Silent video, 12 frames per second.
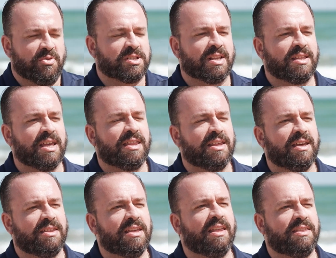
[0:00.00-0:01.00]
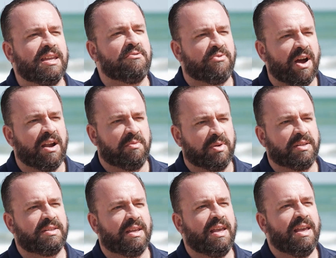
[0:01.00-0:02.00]
Obviously, the, the, the
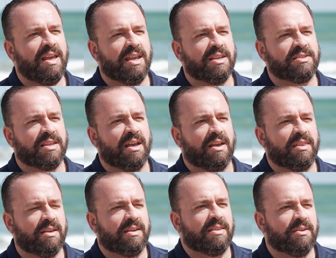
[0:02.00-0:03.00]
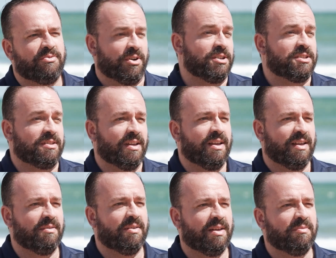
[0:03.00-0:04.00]
environment is the, the, the first uh,
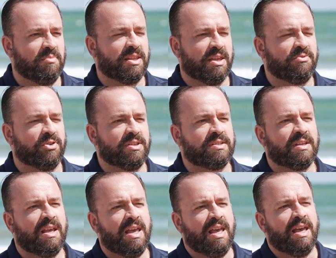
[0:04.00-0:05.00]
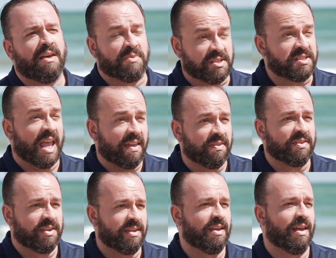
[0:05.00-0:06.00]
uh big difference. The
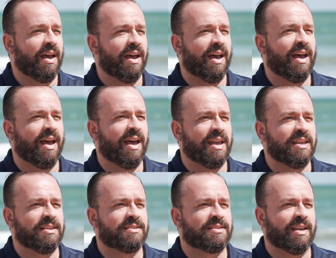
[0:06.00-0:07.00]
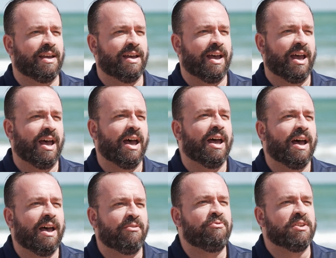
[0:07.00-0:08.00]
sand uh, is
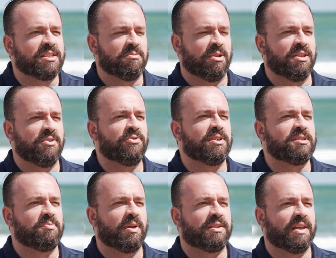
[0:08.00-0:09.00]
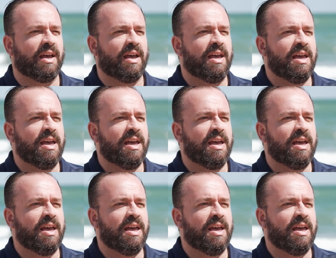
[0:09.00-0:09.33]
uh, a, visible difference, but